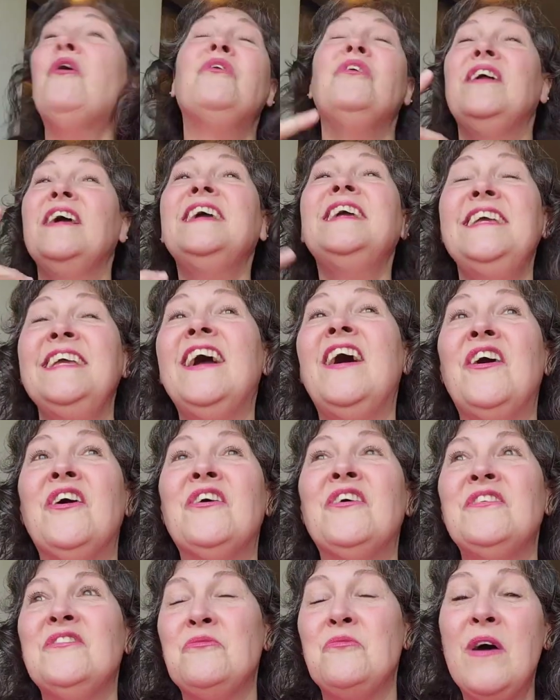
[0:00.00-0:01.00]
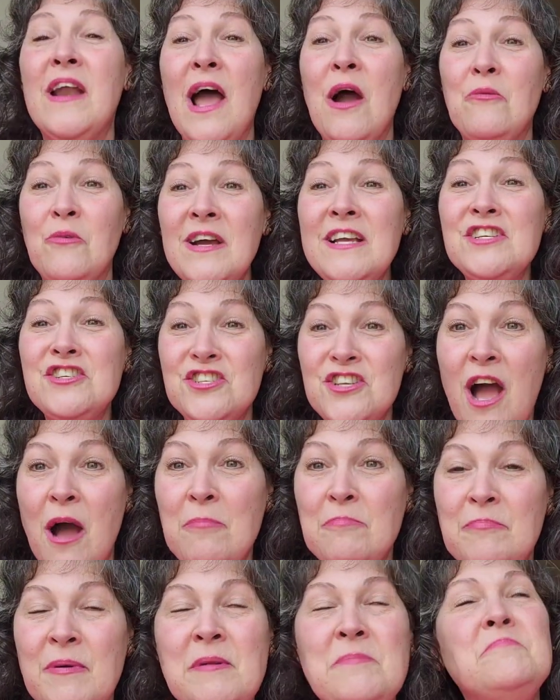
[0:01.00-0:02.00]
or or when I went
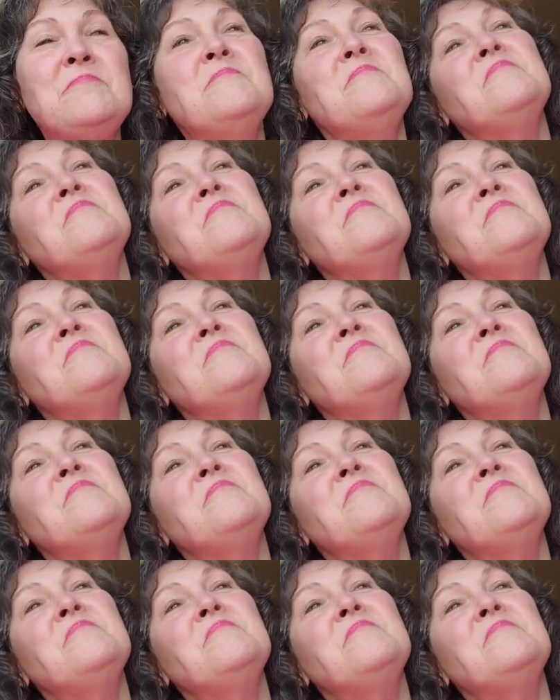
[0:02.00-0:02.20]
shopping,